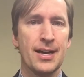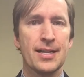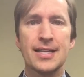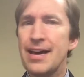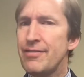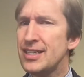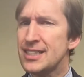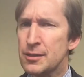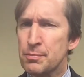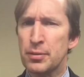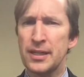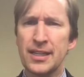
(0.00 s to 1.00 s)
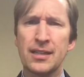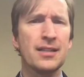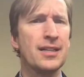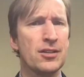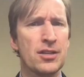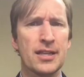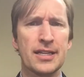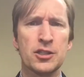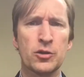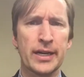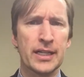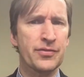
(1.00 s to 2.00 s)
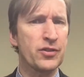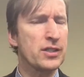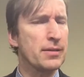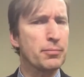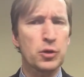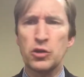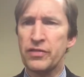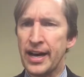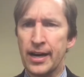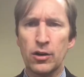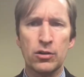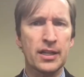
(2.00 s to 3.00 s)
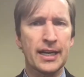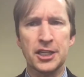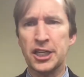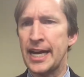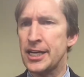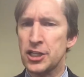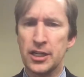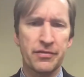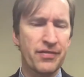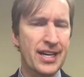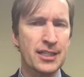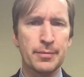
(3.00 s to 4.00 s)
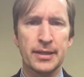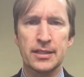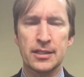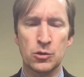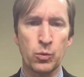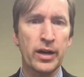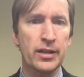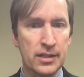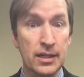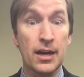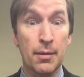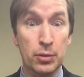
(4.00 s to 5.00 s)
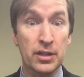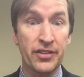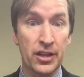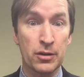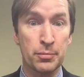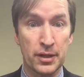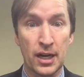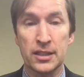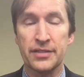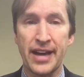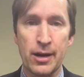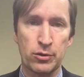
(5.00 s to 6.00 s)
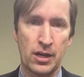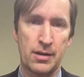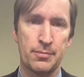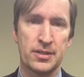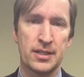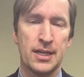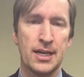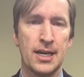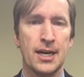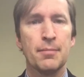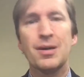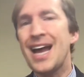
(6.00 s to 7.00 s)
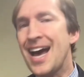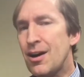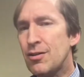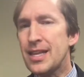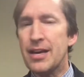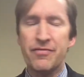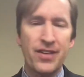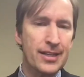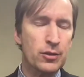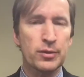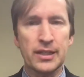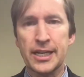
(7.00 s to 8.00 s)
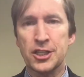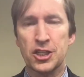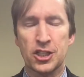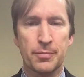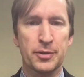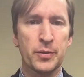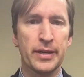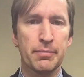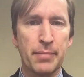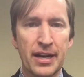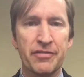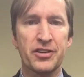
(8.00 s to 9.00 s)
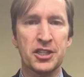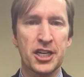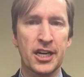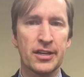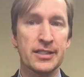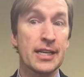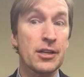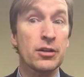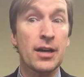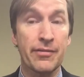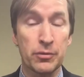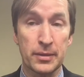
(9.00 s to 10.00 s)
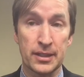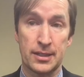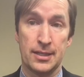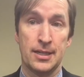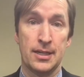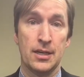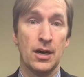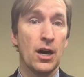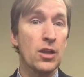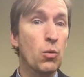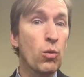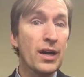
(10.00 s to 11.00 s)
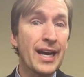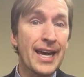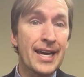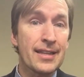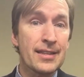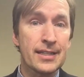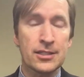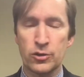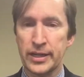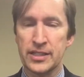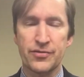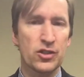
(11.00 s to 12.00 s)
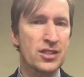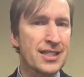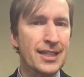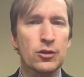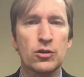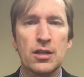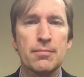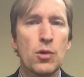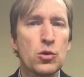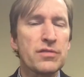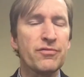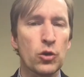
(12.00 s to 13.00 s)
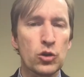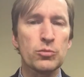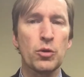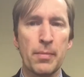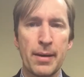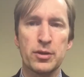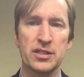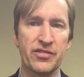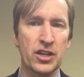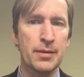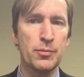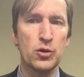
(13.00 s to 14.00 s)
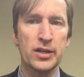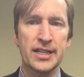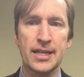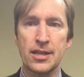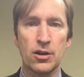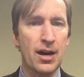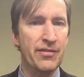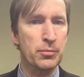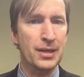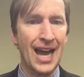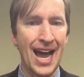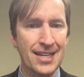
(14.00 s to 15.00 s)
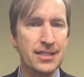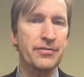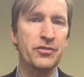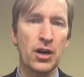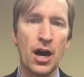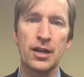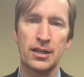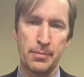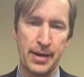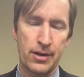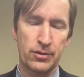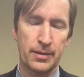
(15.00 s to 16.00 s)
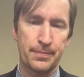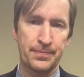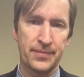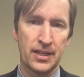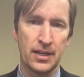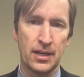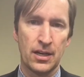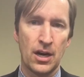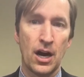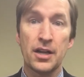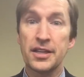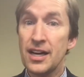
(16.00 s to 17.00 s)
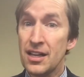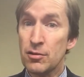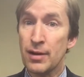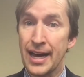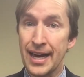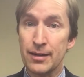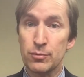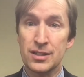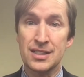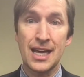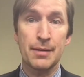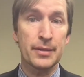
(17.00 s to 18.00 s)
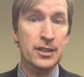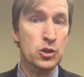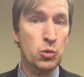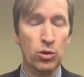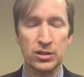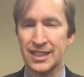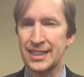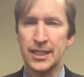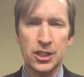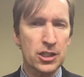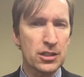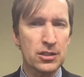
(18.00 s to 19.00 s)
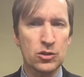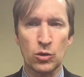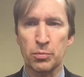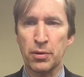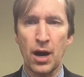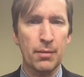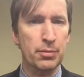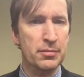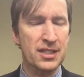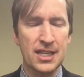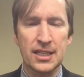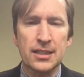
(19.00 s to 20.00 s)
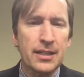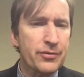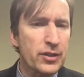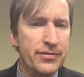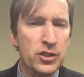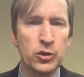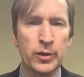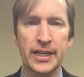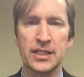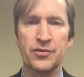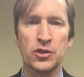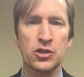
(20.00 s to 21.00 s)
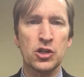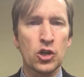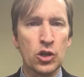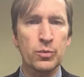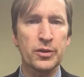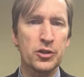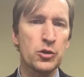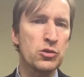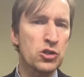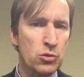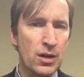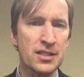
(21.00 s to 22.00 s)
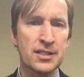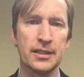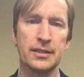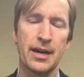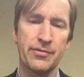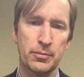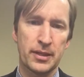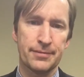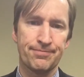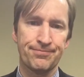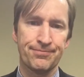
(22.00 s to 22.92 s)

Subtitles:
The evidence is pretty clear that these transfers improve health and education investments as well as a number of other productive outcomes. But how do they affect the relationship between beneficiaries and their government? On the one hand, these transfers signal to the most vulnerable members of the community that their government hasn't forgotten about them. On the other hand, resentment toward conditions or problems in the delivery of the transfers could reduce trust in government.